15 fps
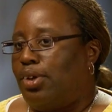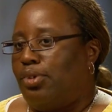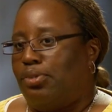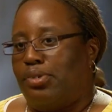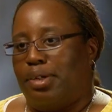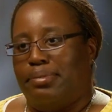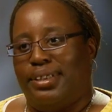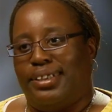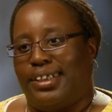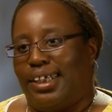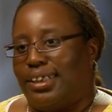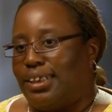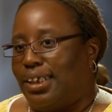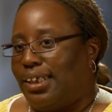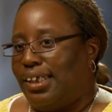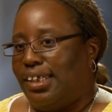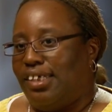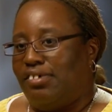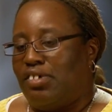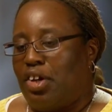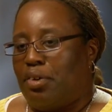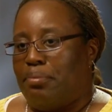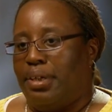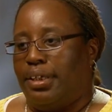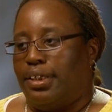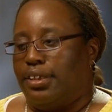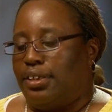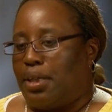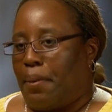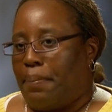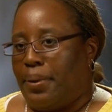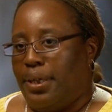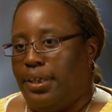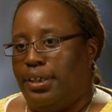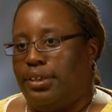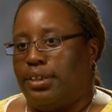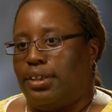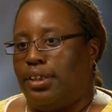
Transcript: woman, just leave, because the peace